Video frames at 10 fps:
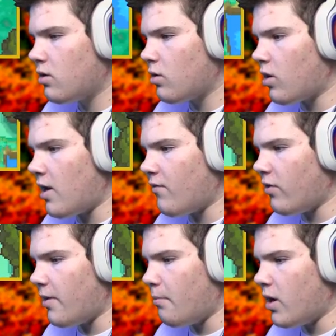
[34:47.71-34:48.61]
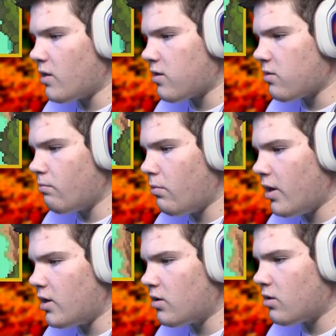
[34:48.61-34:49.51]
where you have all that mud,
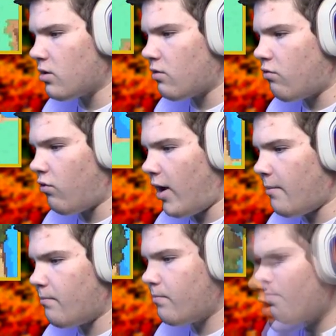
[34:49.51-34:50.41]
mud and crap.